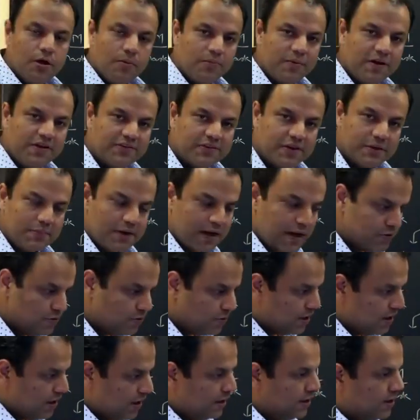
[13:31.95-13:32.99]
Please tell me, are you
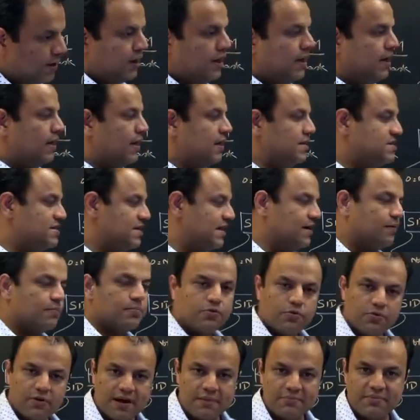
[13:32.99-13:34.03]
clear? Let's take a
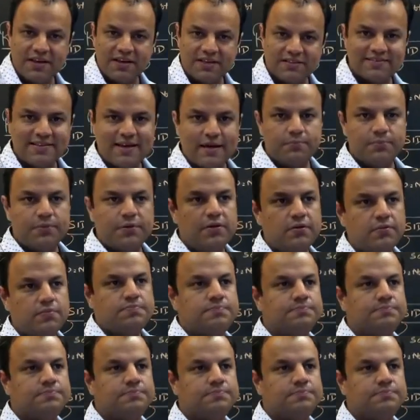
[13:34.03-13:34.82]
programming example.